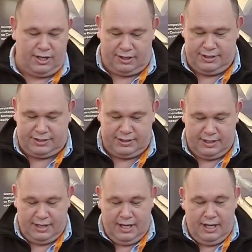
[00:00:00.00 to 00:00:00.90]
a nice
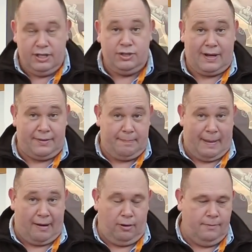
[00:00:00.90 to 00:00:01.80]
shrouded
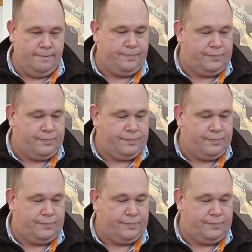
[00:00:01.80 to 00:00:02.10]
barrel.